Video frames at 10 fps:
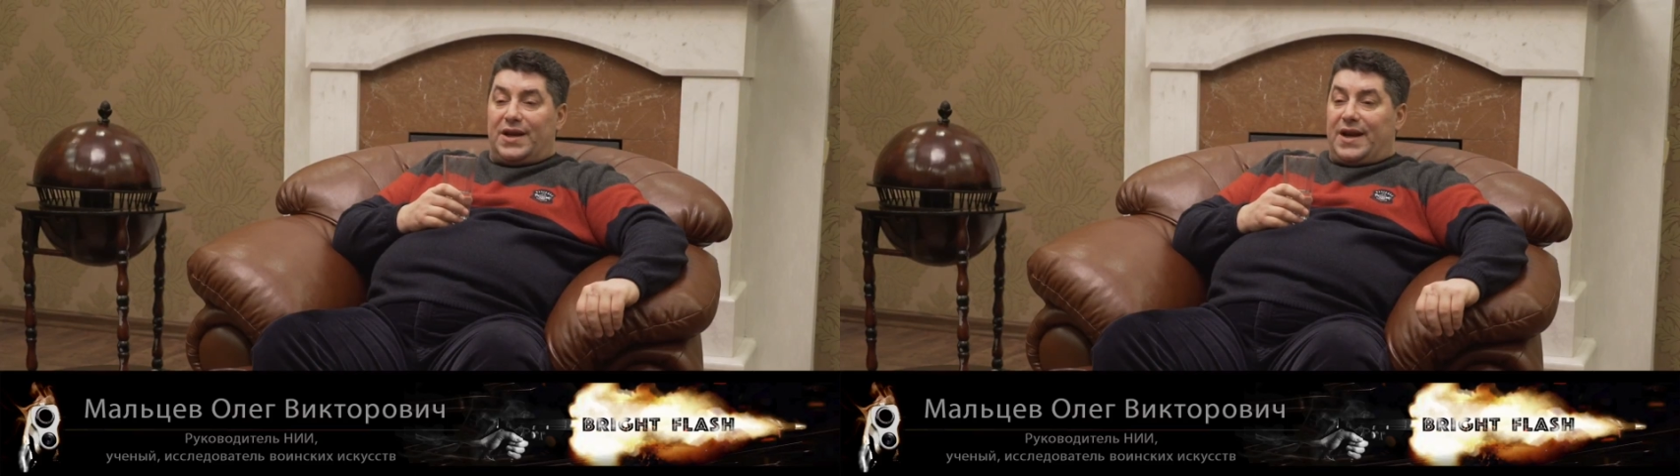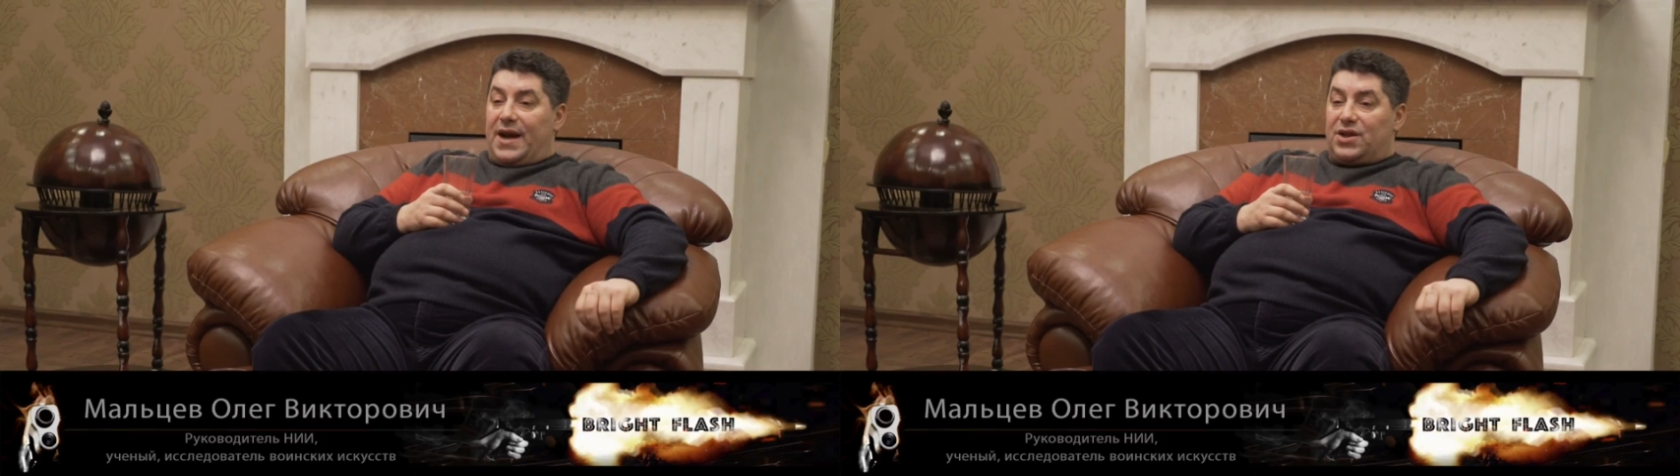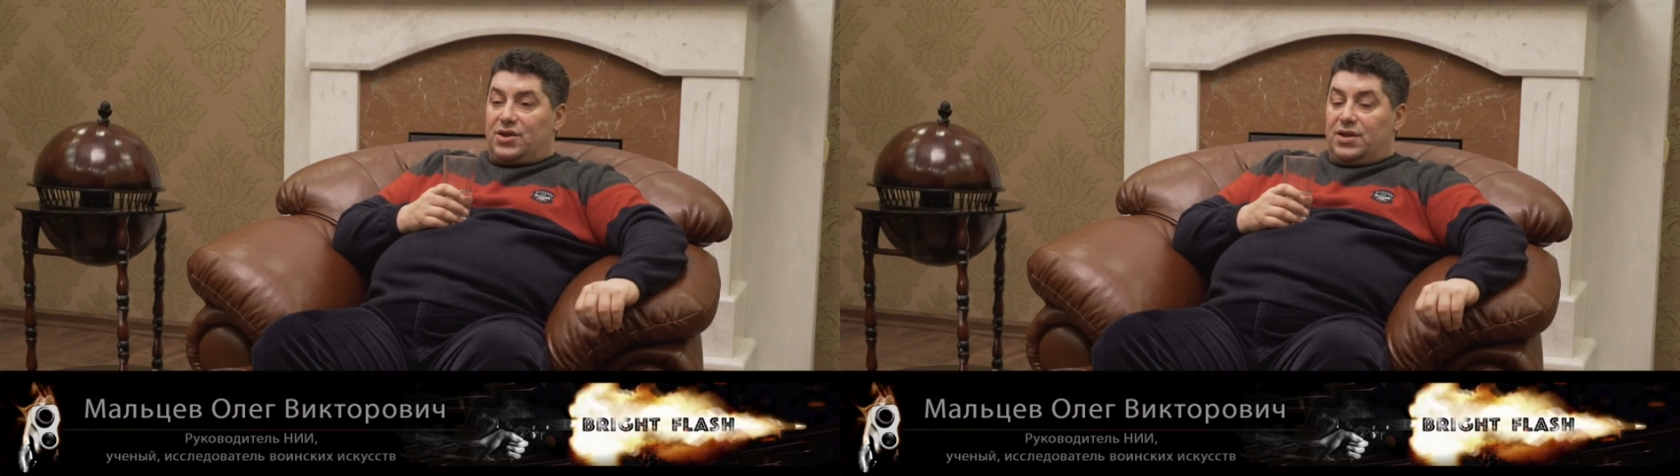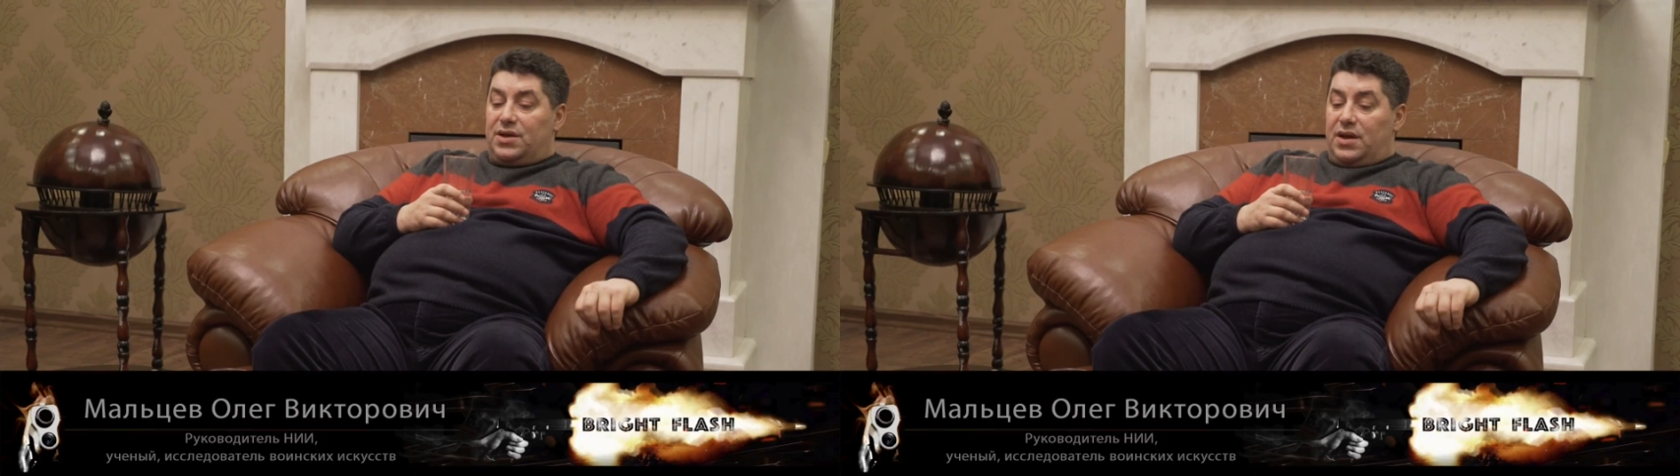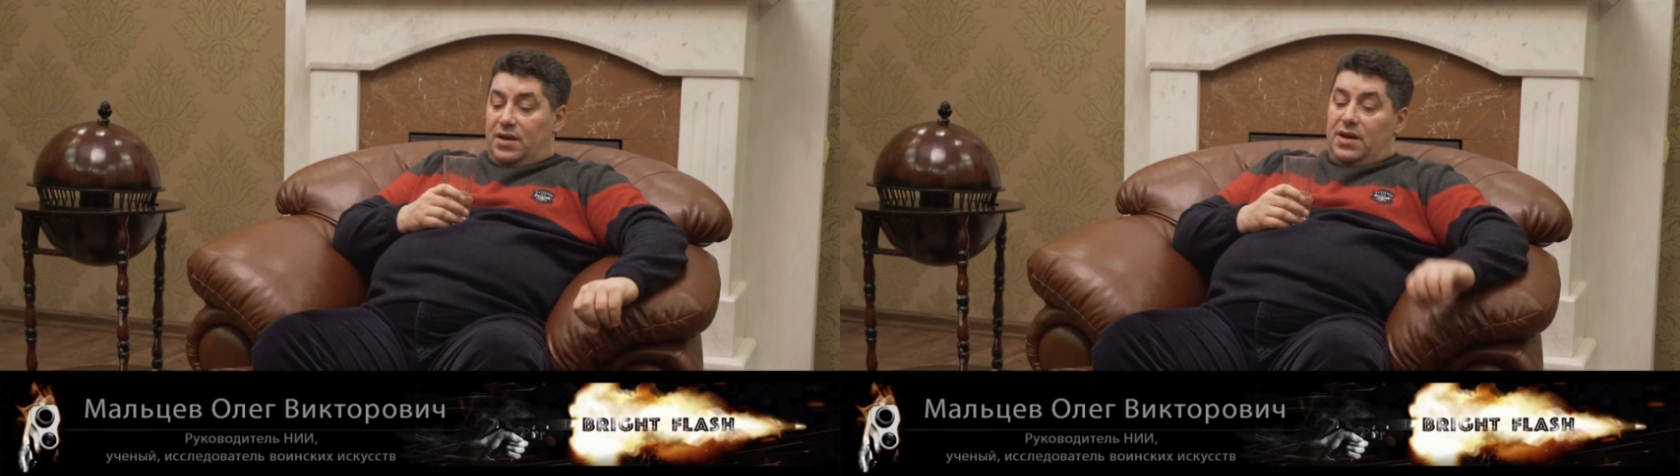
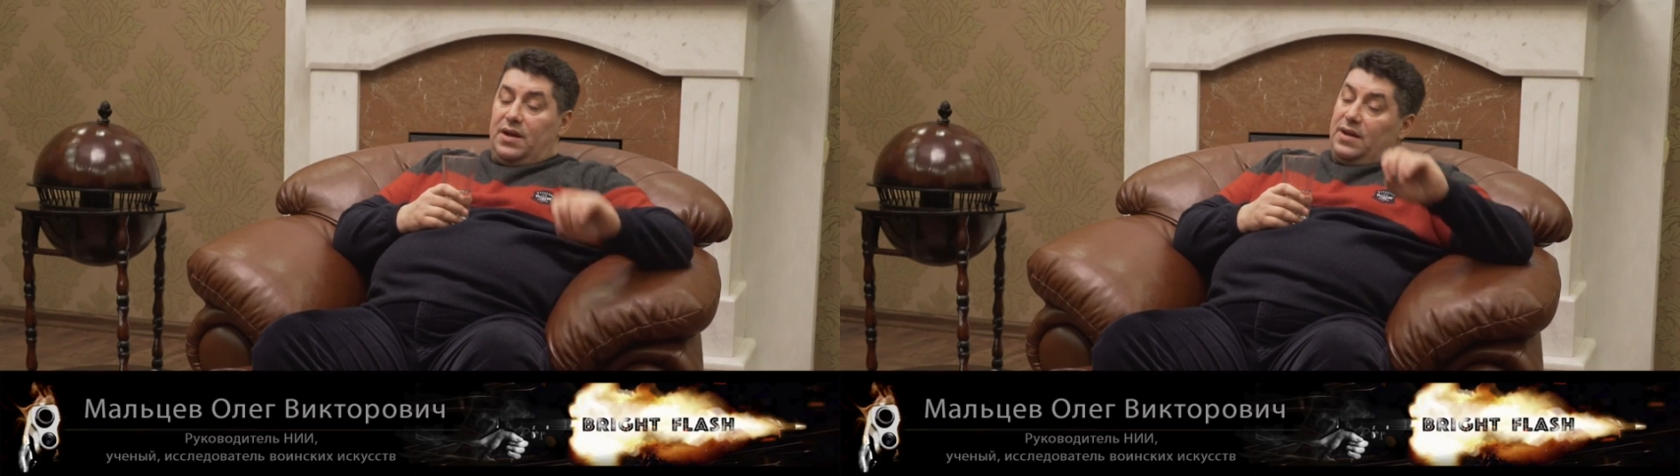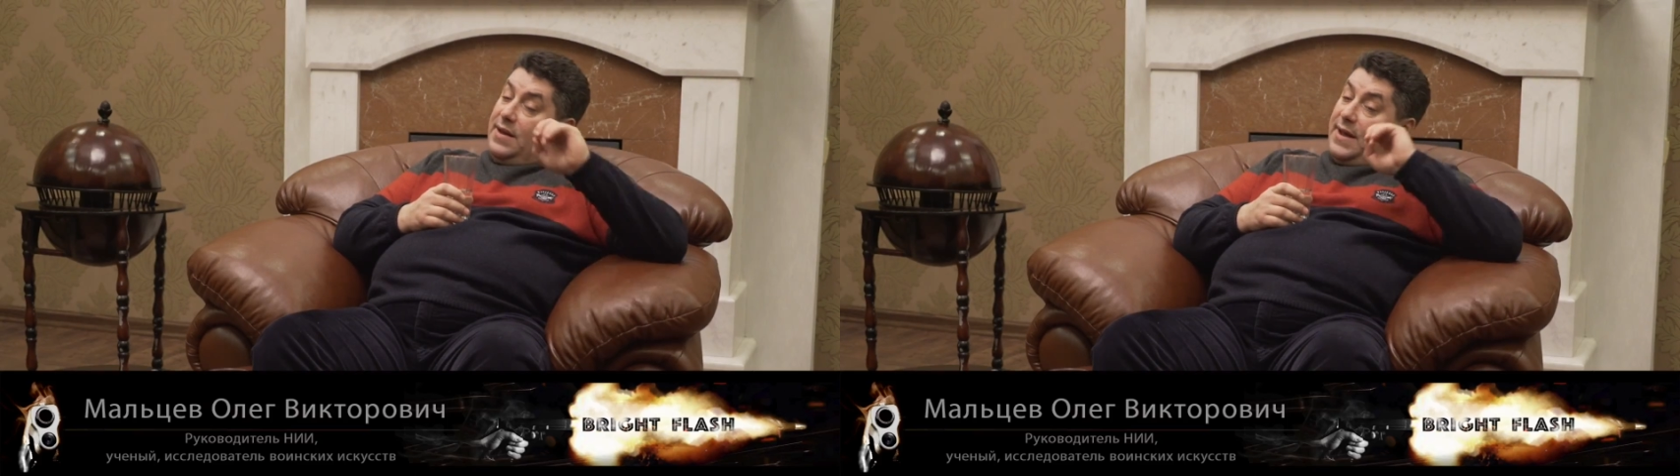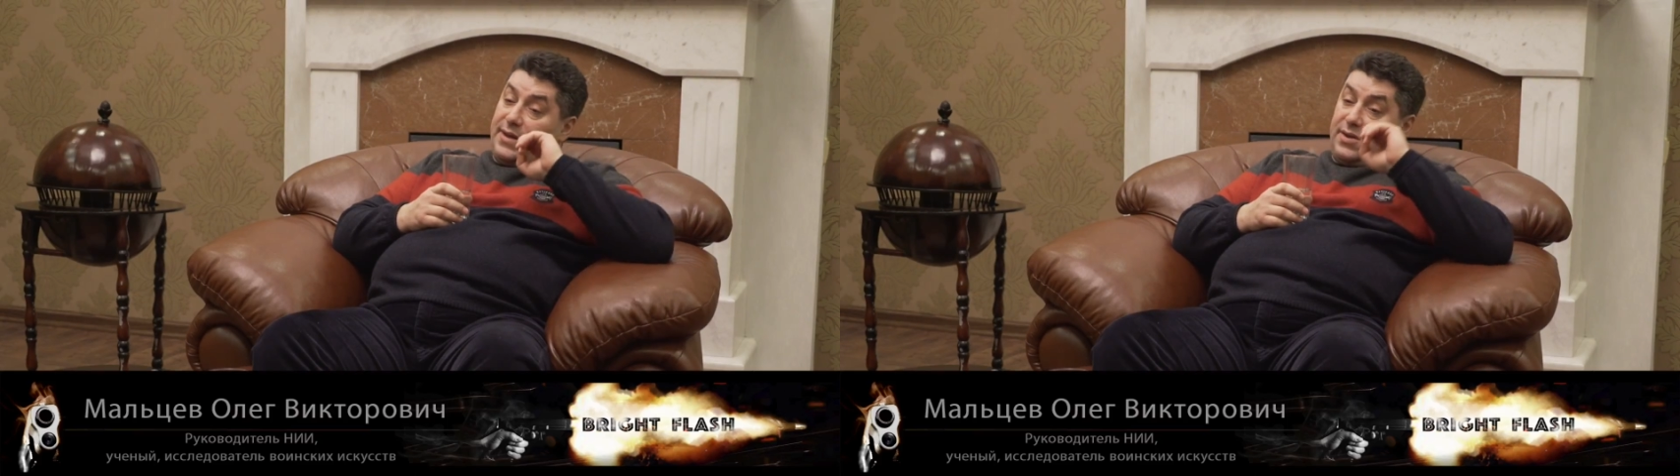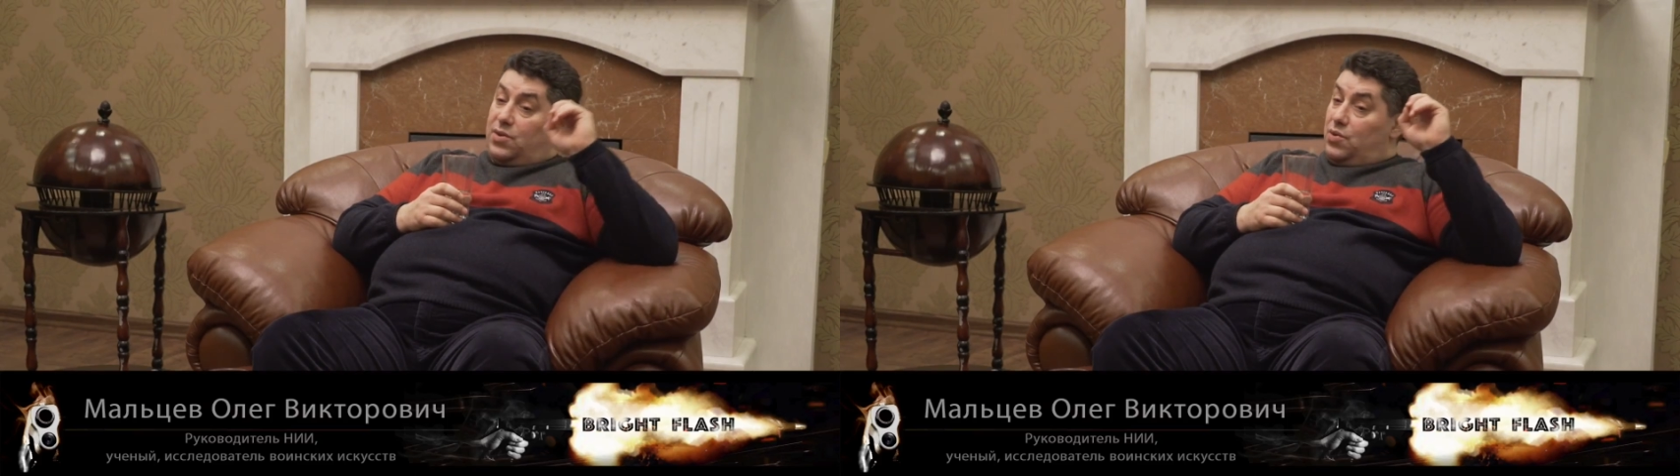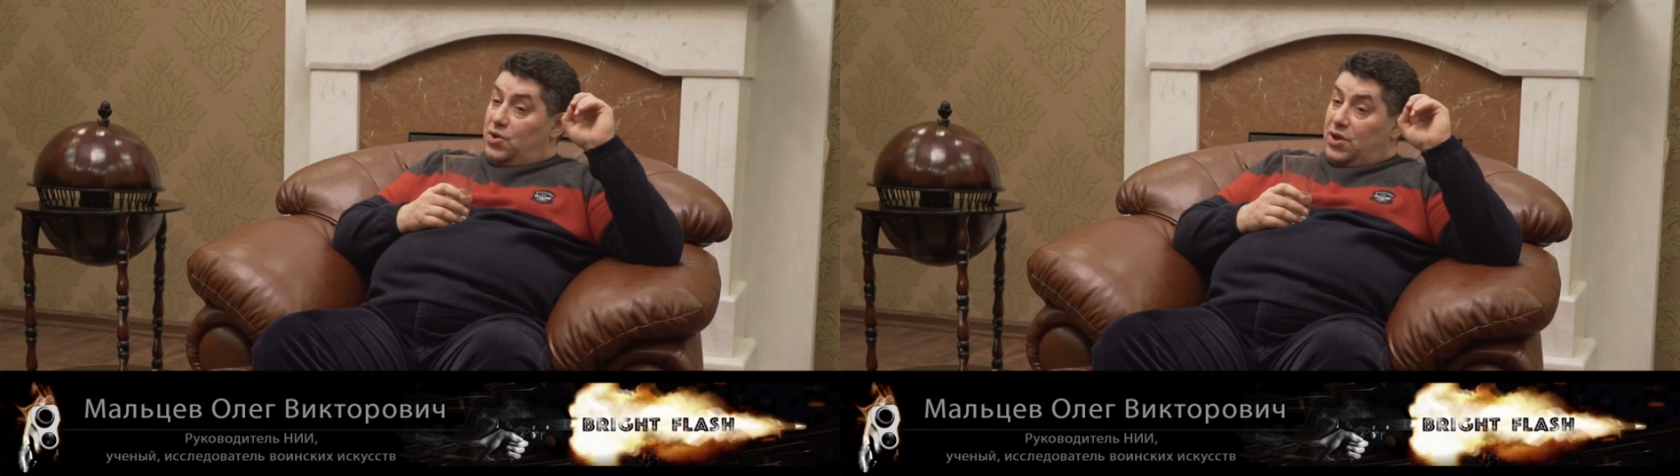Moreover, we're talking about the
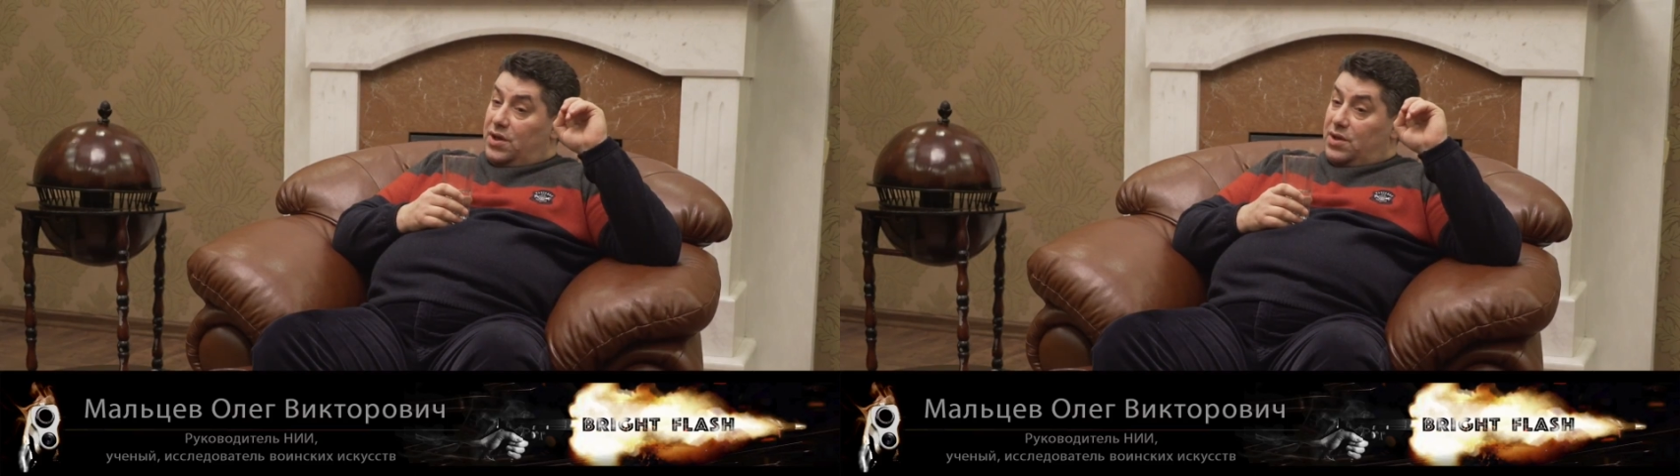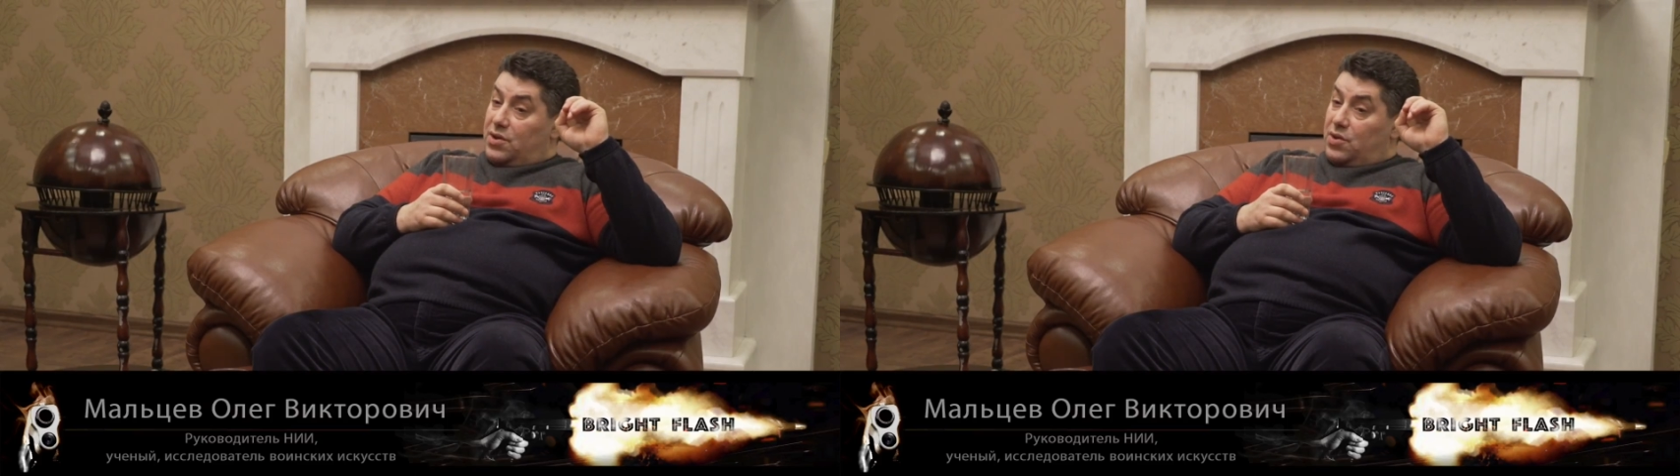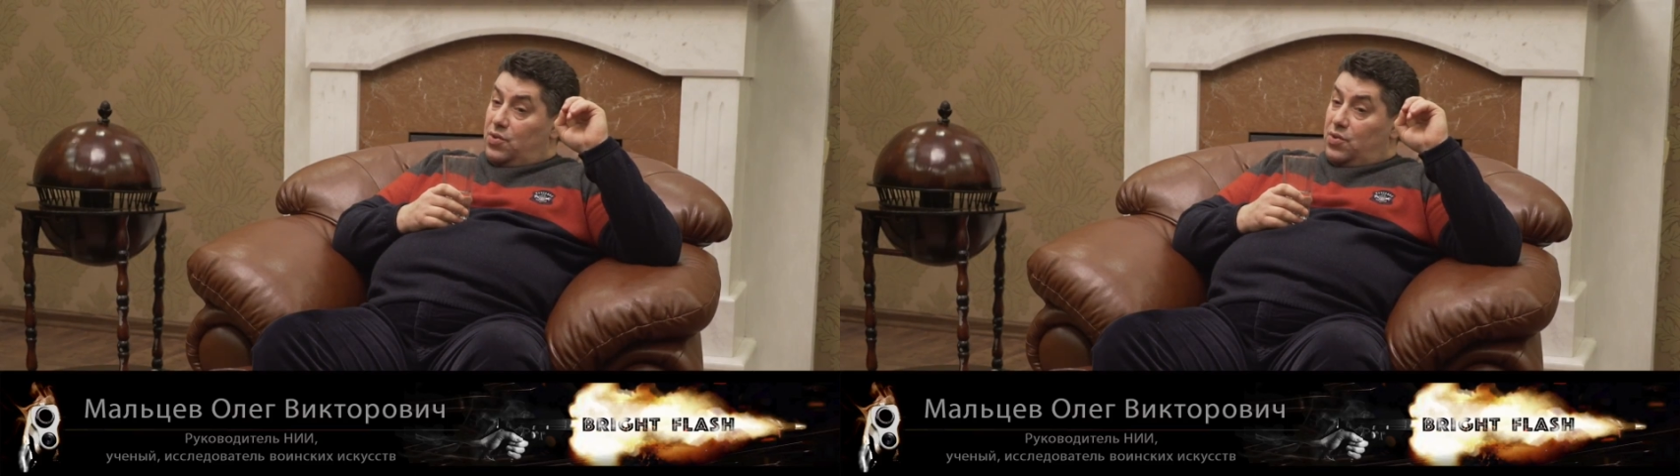training